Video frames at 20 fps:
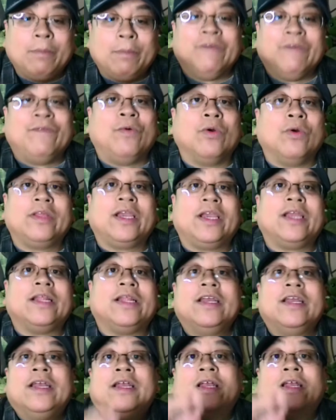before that,
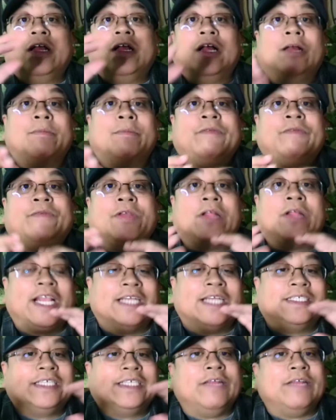um, if you,
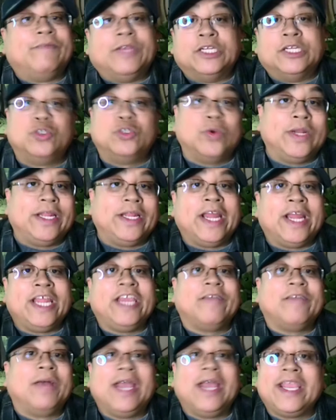like I said, if you enjoyed
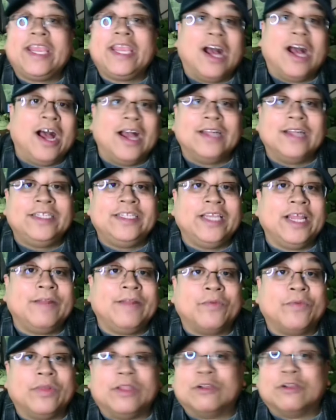any of my content
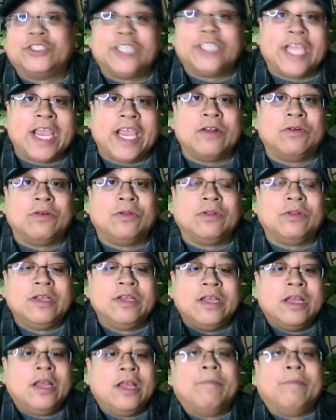for their channel,